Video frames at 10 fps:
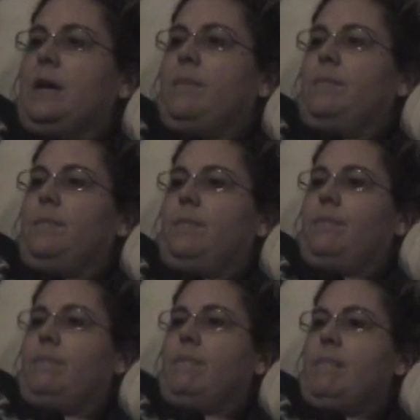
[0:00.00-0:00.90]
kept
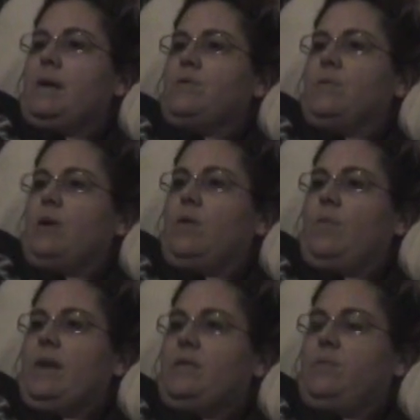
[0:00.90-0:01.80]
measuring her
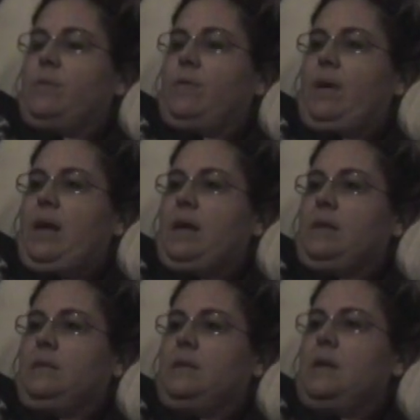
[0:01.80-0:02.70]
waist with her
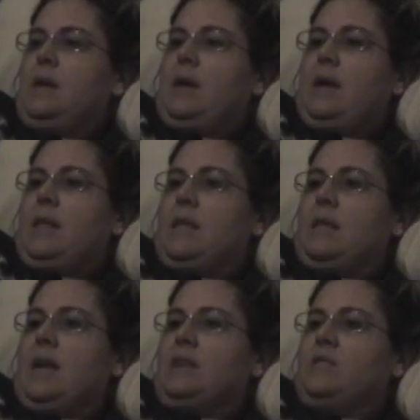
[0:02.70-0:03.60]
hands, and
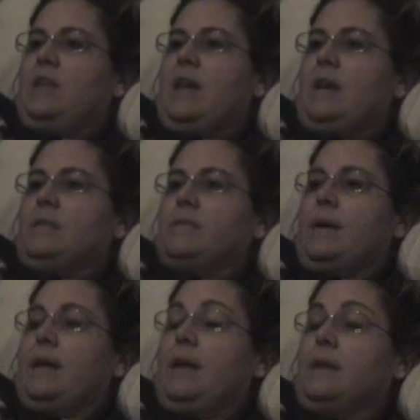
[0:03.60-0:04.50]
at last she gasped,
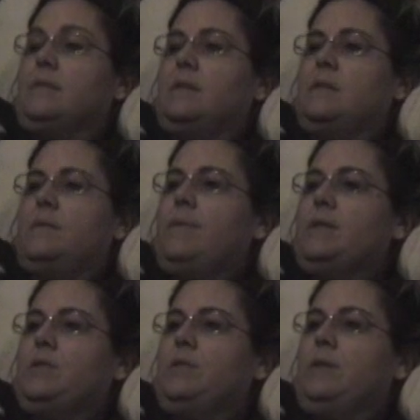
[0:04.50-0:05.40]
I guess that's the
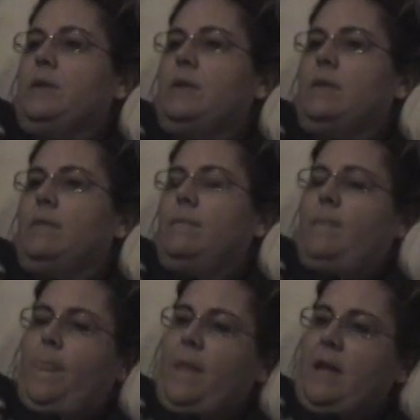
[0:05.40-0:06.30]
best you can do.
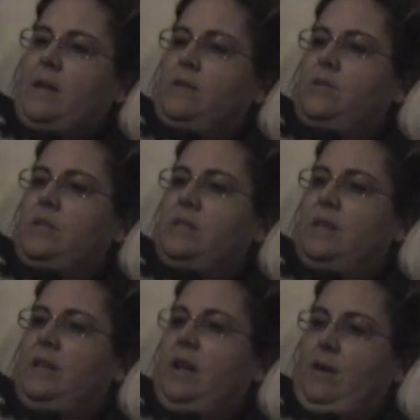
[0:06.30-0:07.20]
She
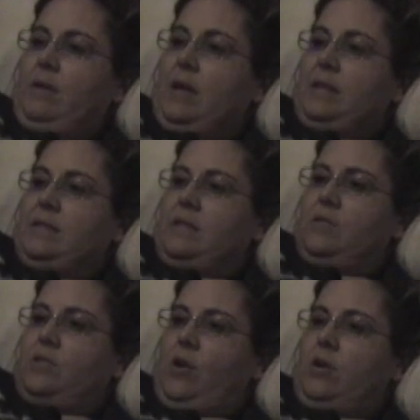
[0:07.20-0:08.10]
said Caroline
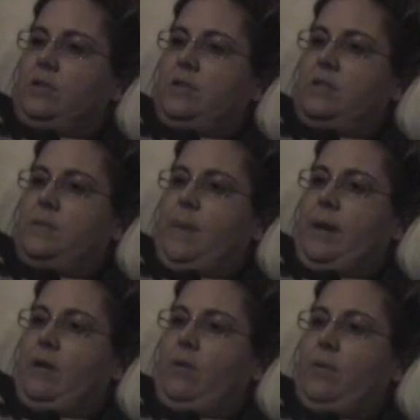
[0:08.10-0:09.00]
says Charles could
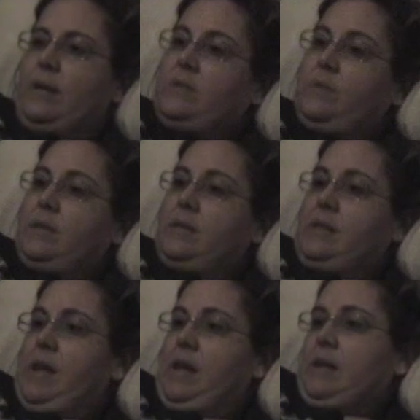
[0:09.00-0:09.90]
span her waist with
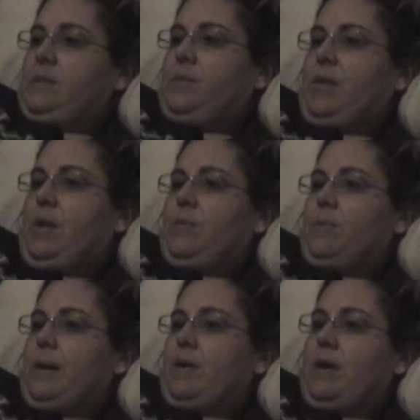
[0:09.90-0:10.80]
his hands when they were
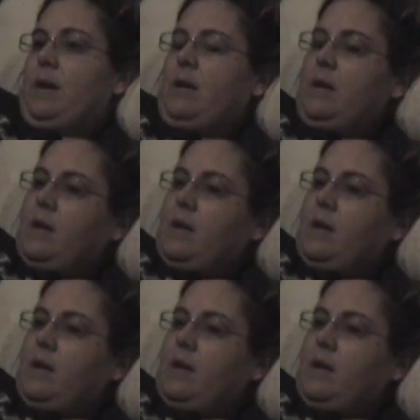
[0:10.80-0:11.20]
married.